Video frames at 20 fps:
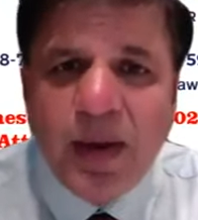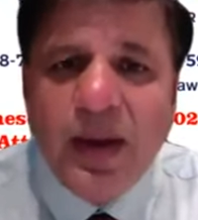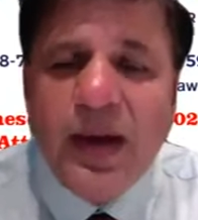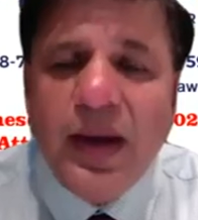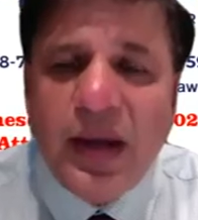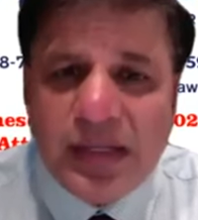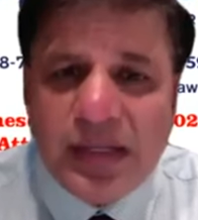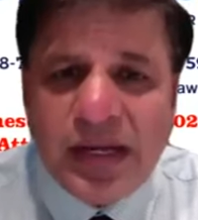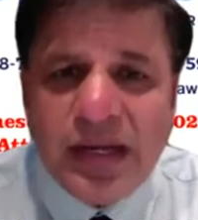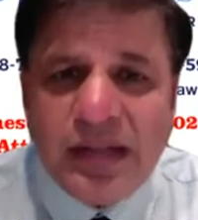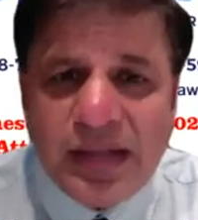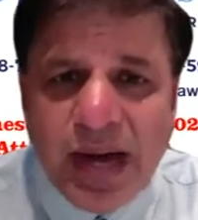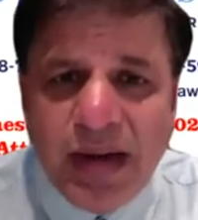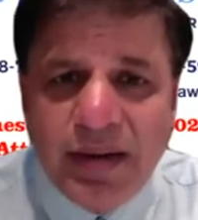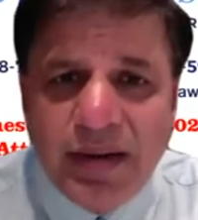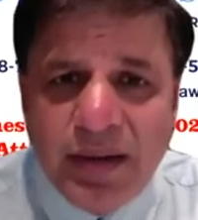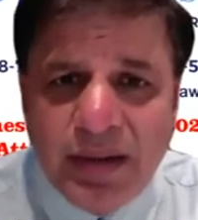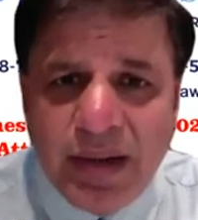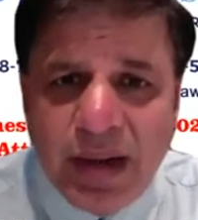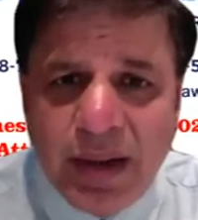Eastern
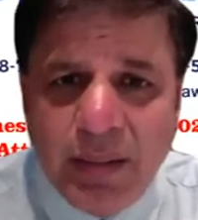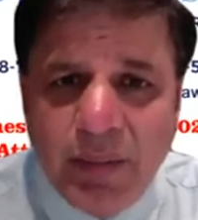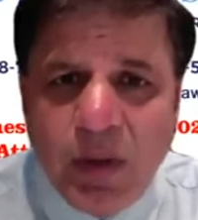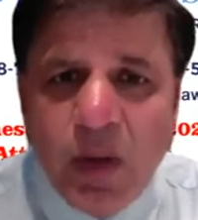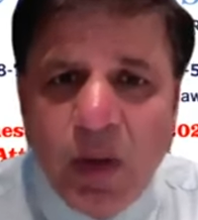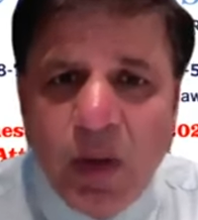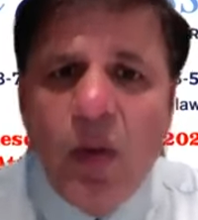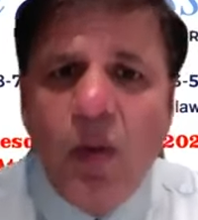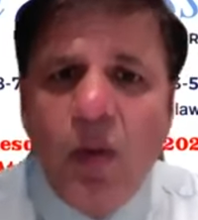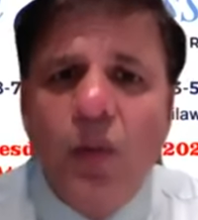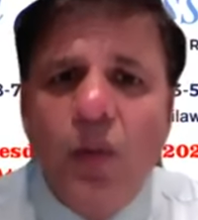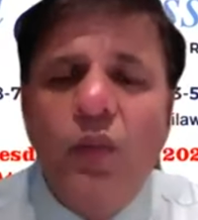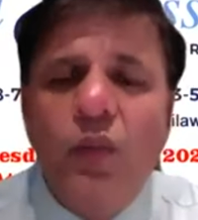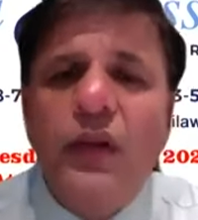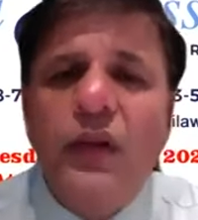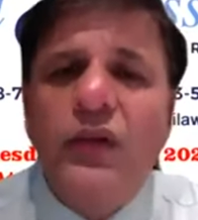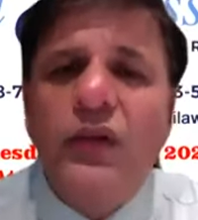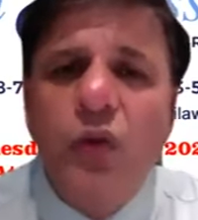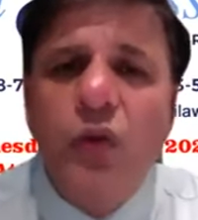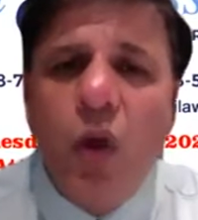Standard Time with
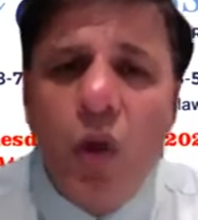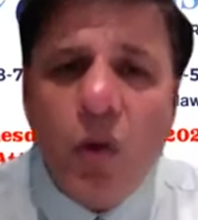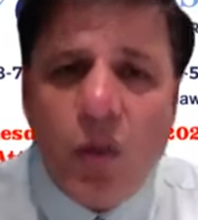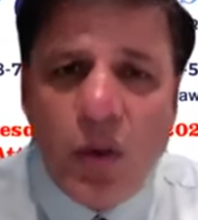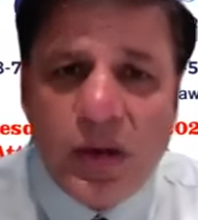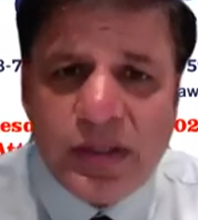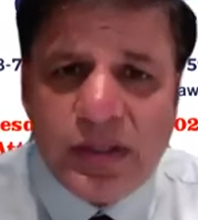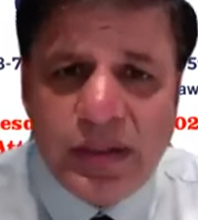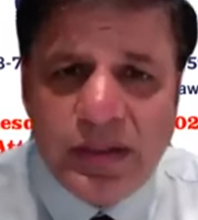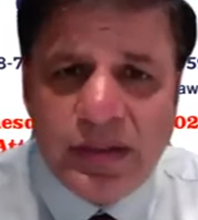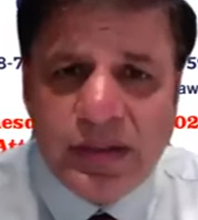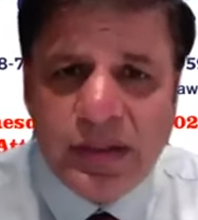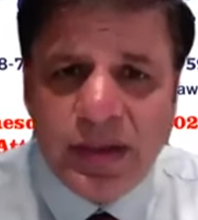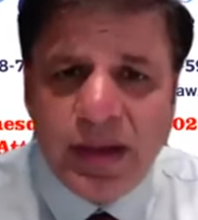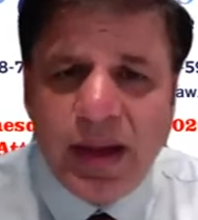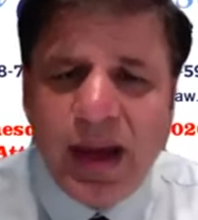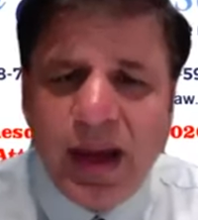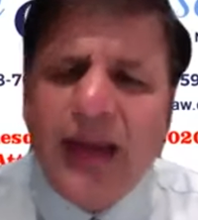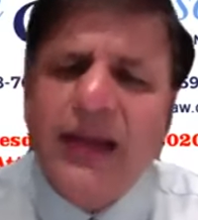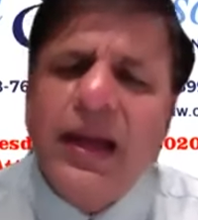your questions
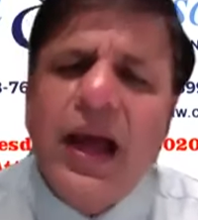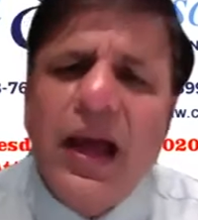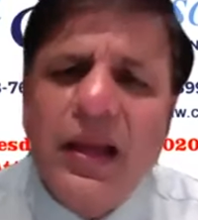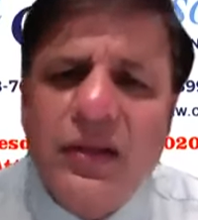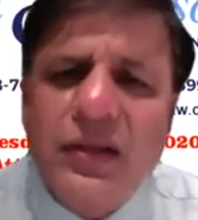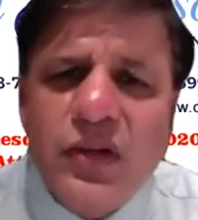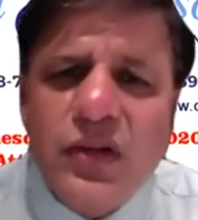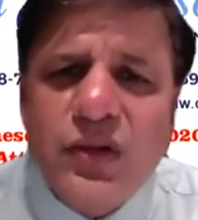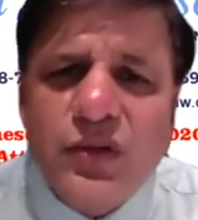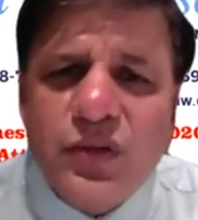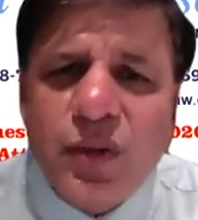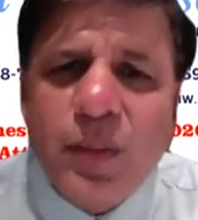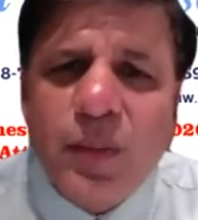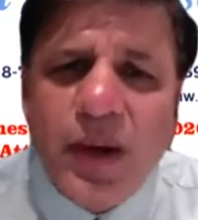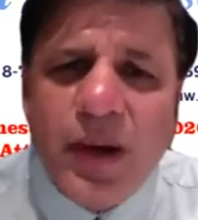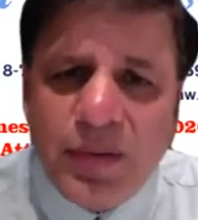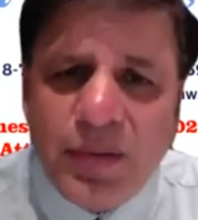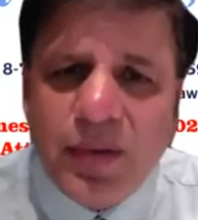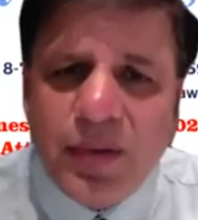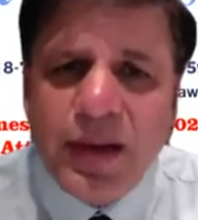and answers from
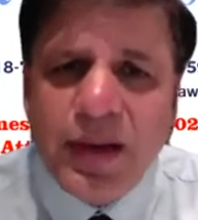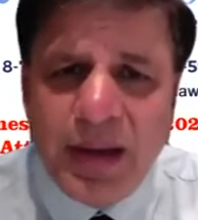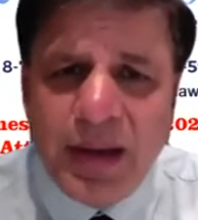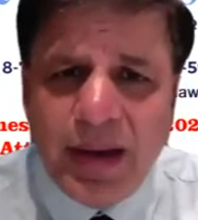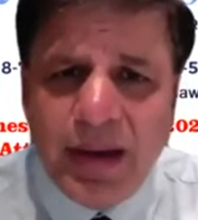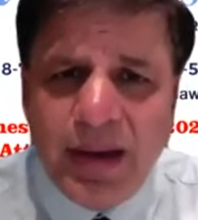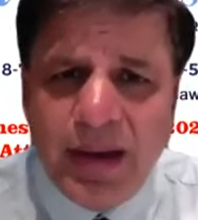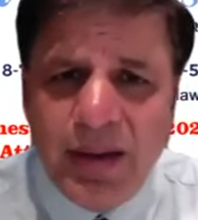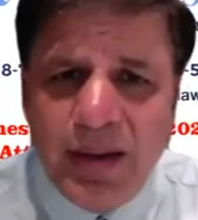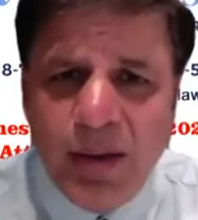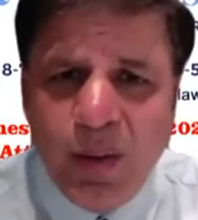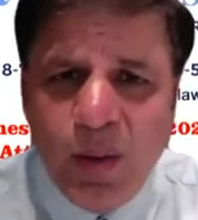Attorney Gehi